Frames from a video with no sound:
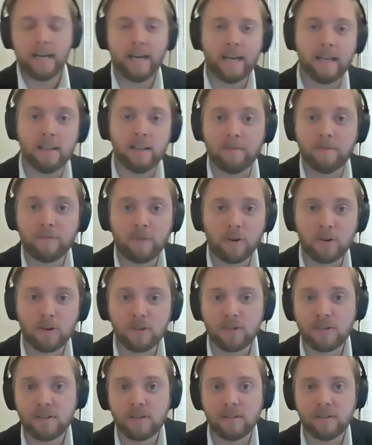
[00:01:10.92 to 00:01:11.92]
in the
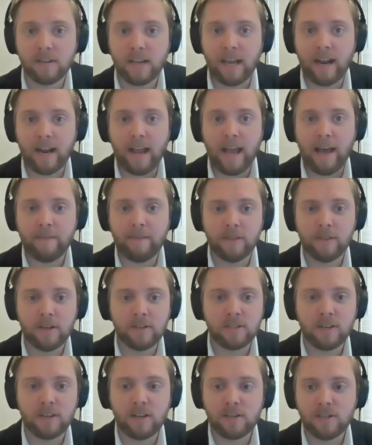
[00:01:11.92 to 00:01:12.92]
first kind of half of the
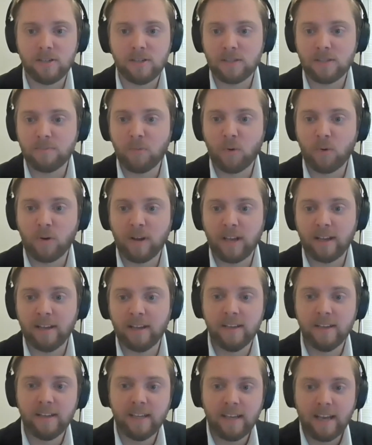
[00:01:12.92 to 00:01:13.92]
discussion this
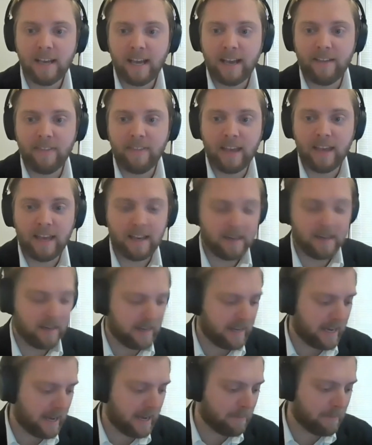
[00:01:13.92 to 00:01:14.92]
morning, and
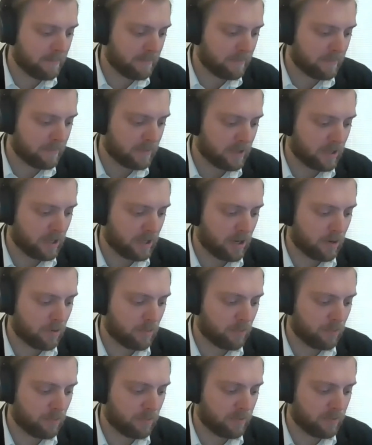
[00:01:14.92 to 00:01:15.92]
then
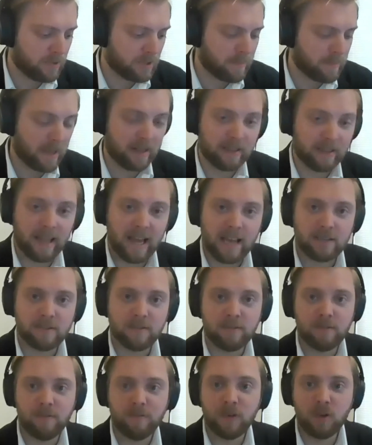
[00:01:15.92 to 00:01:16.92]
spend the
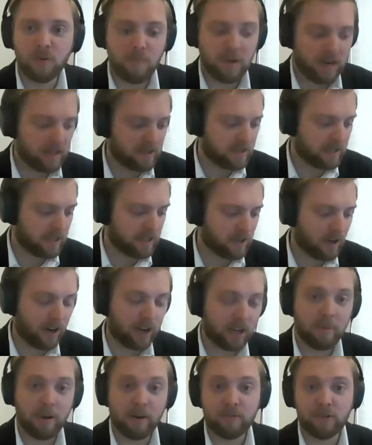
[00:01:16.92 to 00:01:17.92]
last few minutes
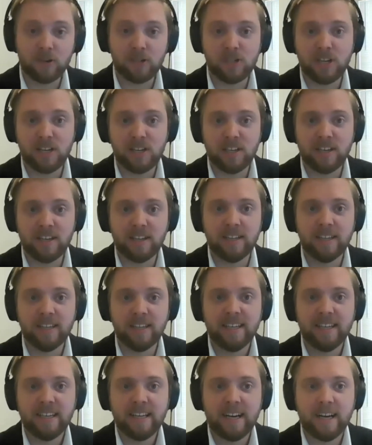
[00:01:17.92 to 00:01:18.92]
talking about Virginia,
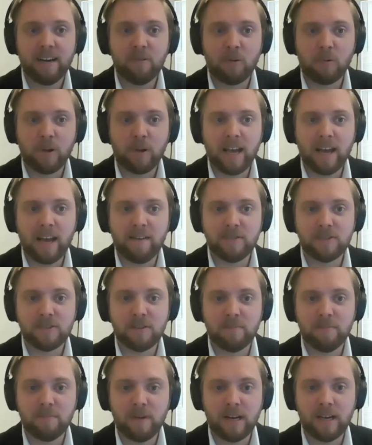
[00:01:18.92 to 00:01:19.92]
where we have
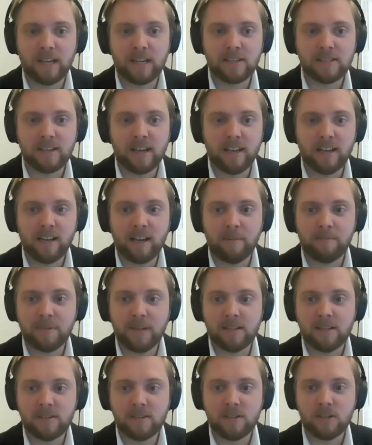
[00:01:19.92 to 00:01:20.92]
some exciting
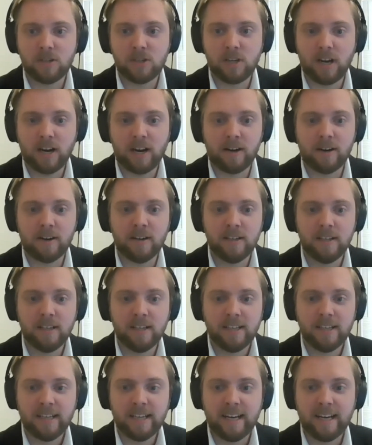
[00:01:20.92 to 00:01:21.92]
updates to share
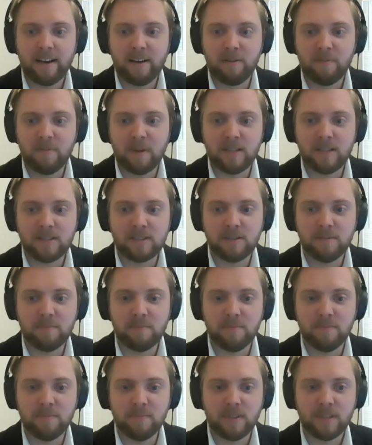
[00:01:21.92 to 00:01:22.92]
and
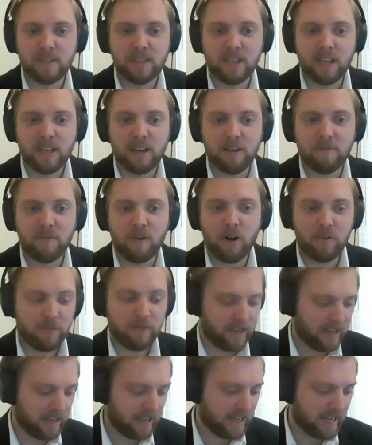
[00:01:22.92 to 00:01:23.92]
some
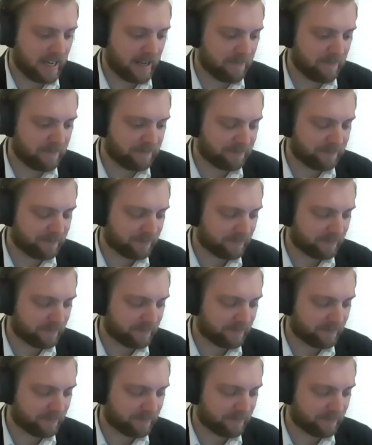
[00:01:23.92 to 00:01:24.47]
evolving